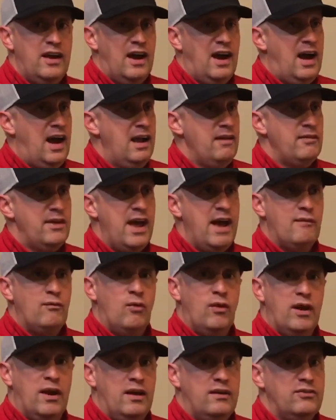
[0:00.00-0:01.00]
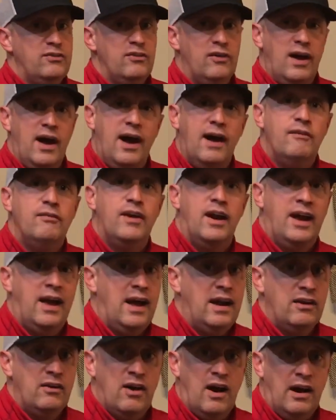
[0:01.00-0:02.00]
I even have one I still have that I
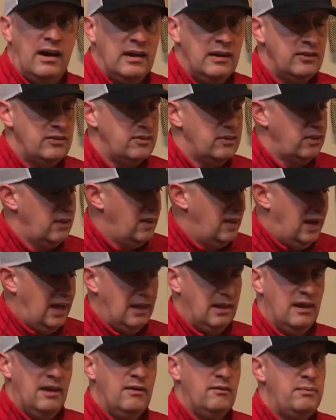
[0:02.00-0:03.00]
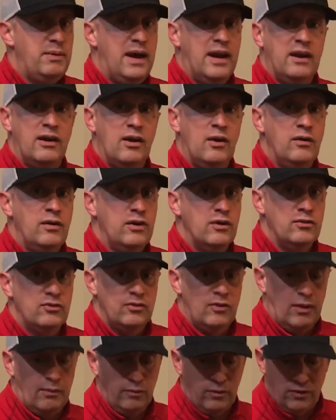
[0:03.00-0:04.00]
got in college. I love Patagonia,
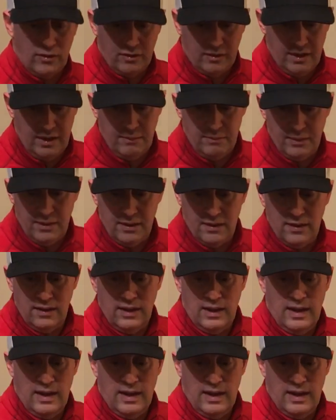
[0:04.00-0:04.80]
so I'm going to keep it.